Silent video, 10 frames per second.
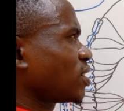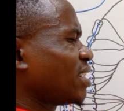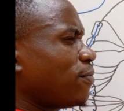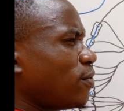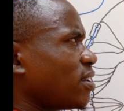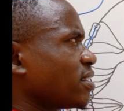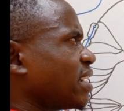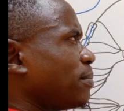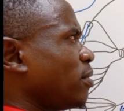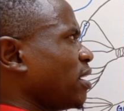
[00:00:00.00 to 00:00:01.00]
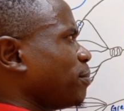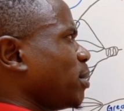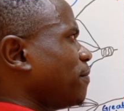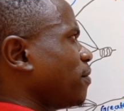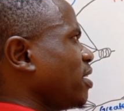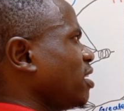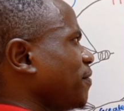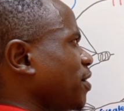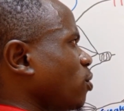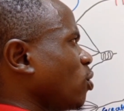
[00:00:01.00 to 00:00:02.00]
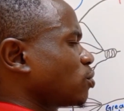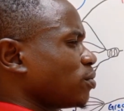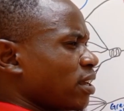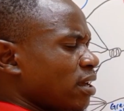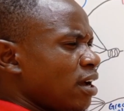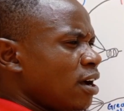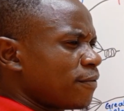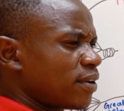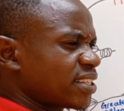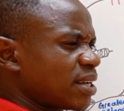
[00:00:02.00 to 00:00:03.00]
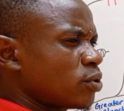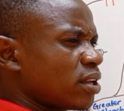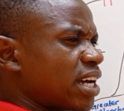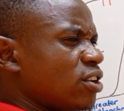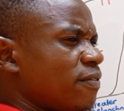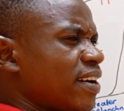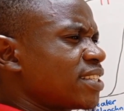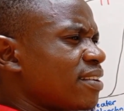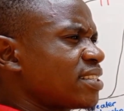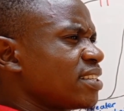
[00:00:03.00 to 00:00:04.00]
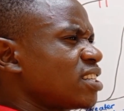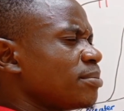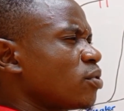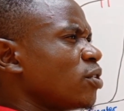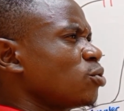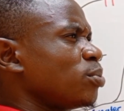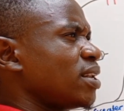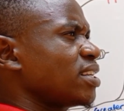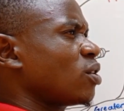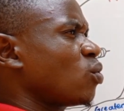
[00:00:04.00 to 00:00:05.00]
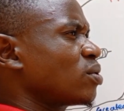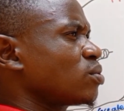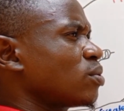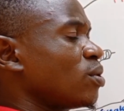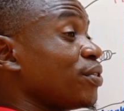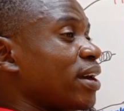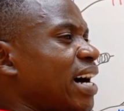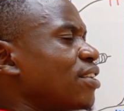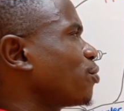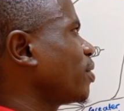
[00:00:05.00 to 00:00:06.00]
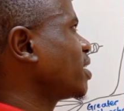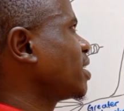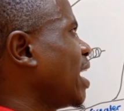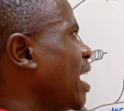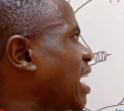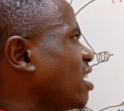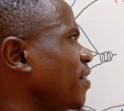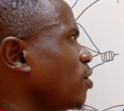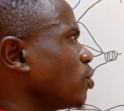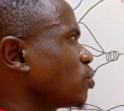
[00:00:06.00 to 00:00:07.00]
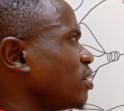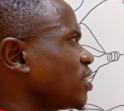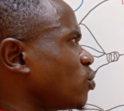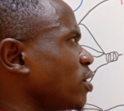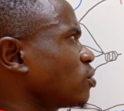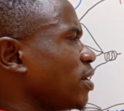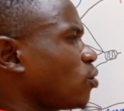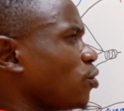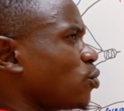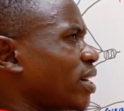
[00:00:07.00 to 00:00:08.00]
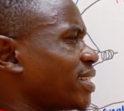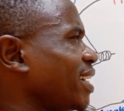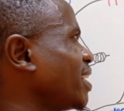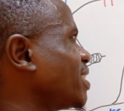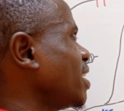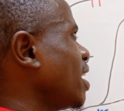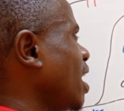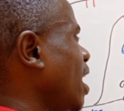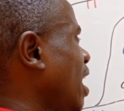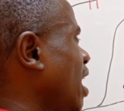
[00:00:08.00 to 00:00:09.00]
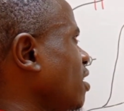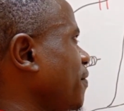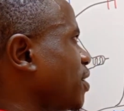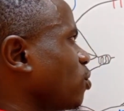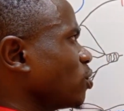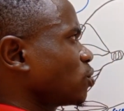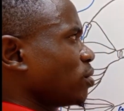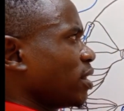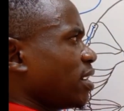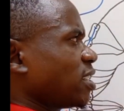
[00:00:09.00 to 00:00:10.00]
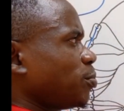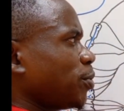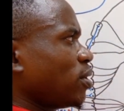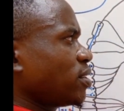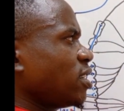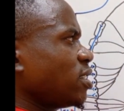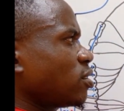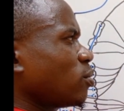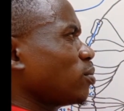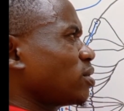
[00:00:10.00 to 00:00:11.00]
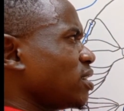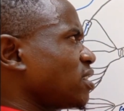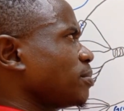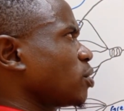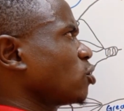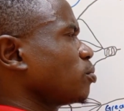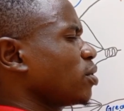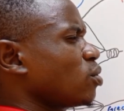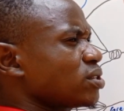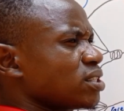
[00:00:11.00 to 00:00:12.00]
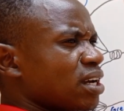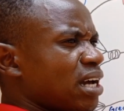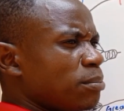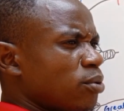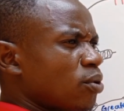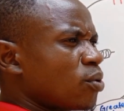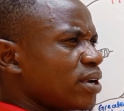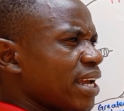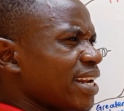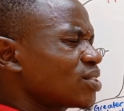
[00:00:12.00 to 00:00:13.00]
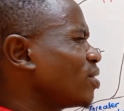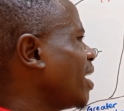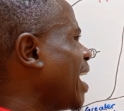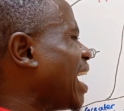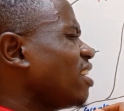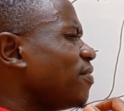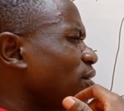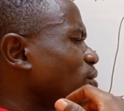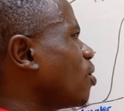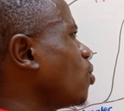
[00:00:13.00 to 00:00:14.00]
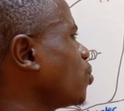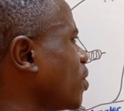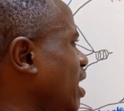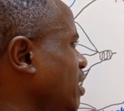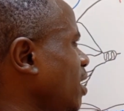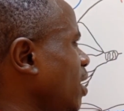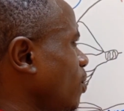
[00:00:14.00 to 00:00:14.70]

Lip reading: Now, for example, epinephrine, if it goes to the, for example, the cardiovascular system, is going to be raising what we call the heart rate and even also the strength of the contractility. And if it goes to the respiratory system, it's going to be causing a bronchodilation and even all that.